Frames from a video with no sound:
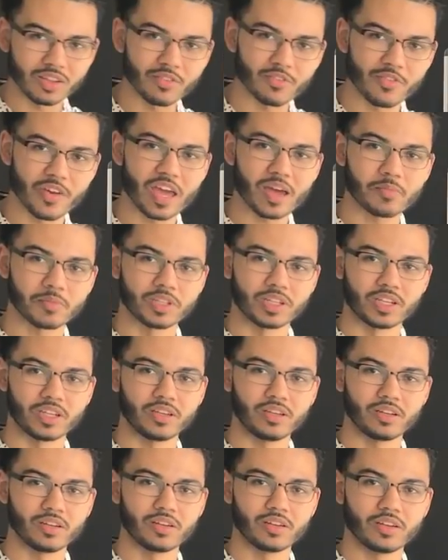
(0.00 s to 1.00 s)
the
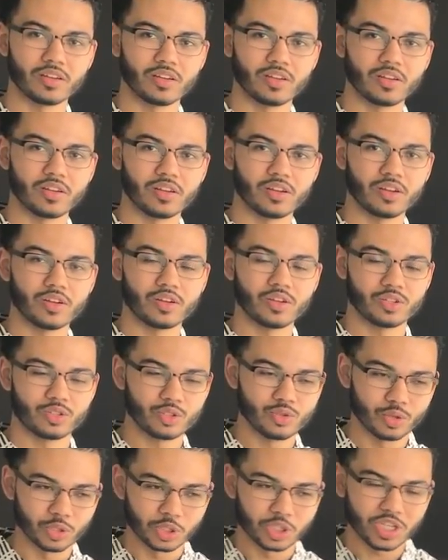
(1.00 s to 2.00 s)
family
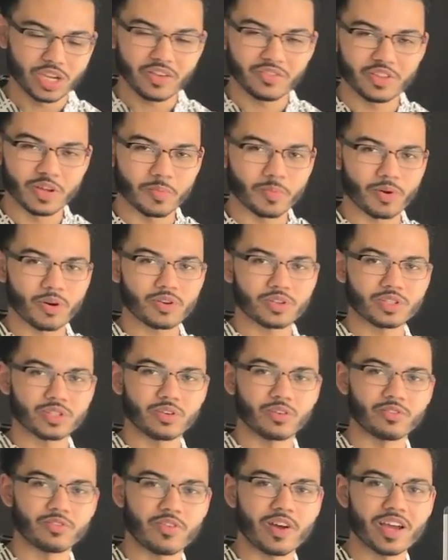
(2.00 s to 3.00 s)
to achieve their
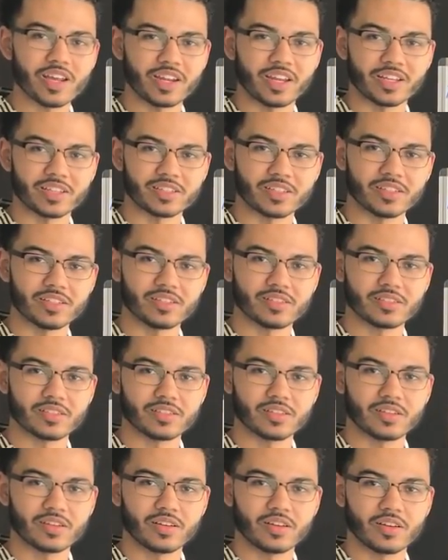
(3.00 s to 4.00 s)
personal finances,
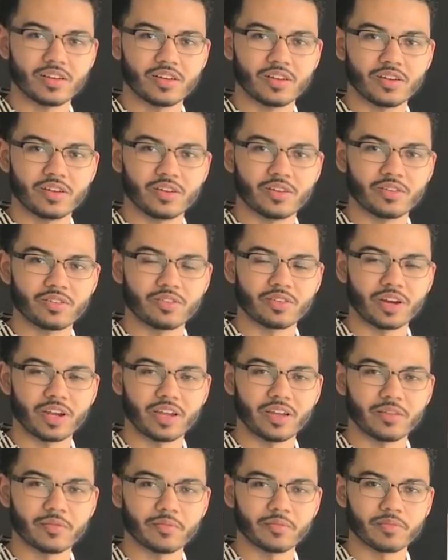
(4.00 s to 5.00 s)

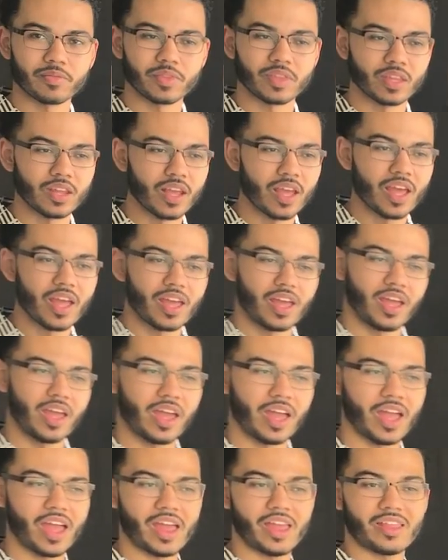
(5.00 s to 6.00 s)
right?
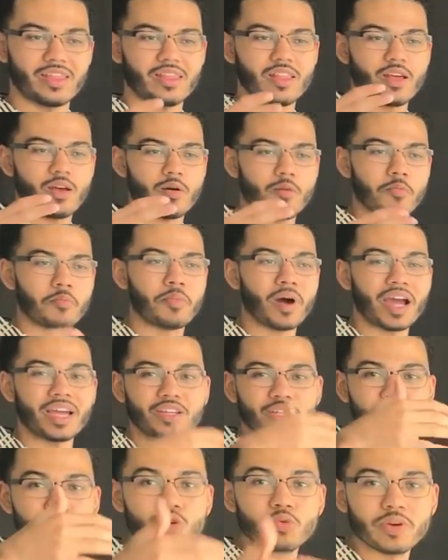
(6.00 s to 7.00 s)
And by
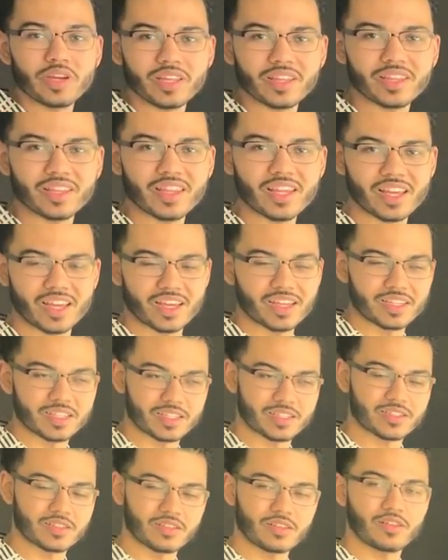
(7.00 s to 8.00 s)
doing
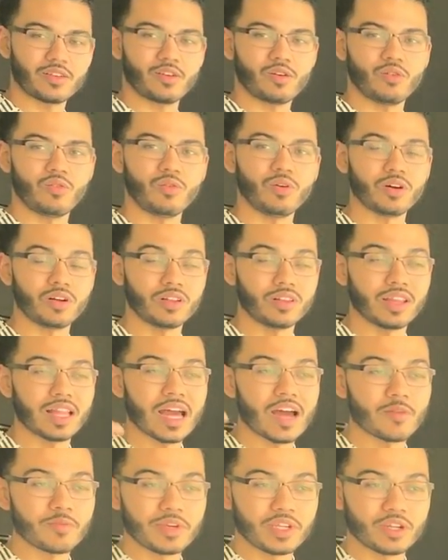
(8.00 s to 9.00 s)
this, will
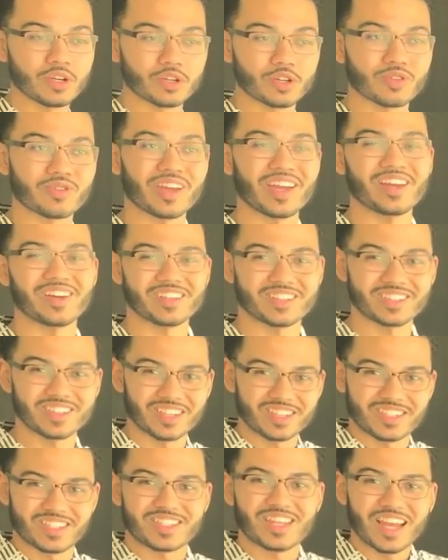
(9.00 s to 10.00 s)
allow me to create a
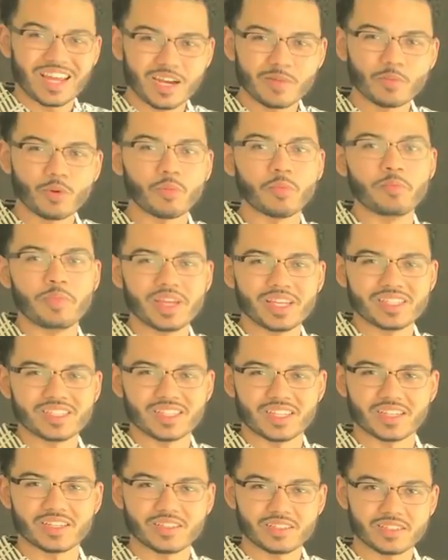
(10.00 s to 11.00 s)
sustainable
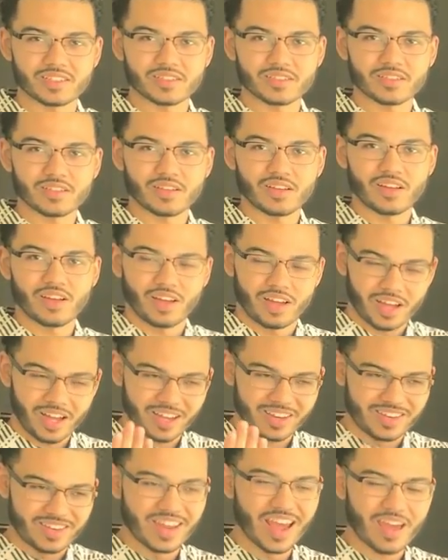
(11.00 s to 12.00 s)
business,
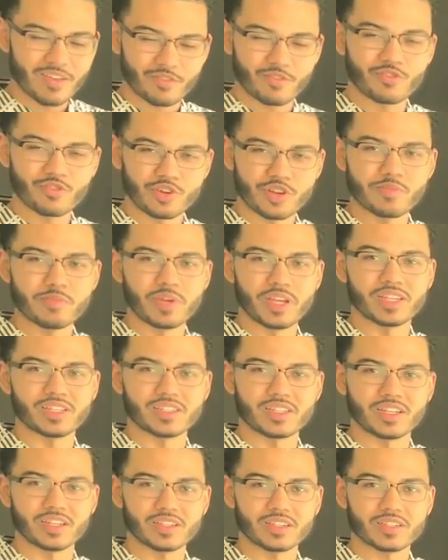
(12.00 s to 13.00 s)
a debt free
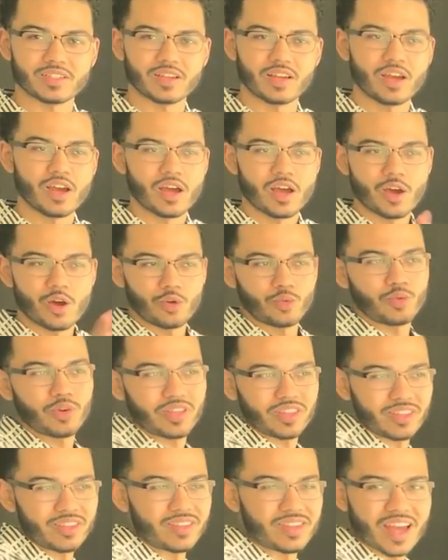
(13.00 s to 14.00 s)
business
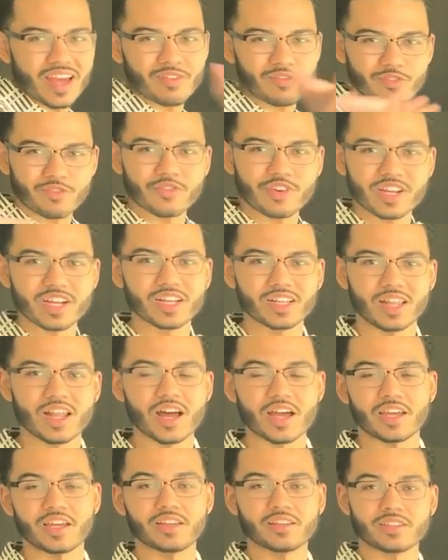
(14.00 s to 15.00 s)
with debt free
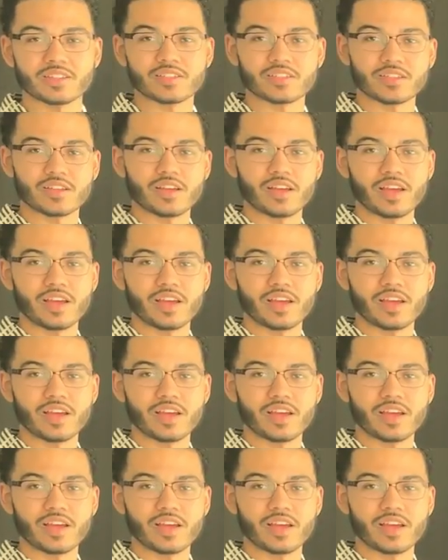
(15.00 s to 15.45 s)
clients,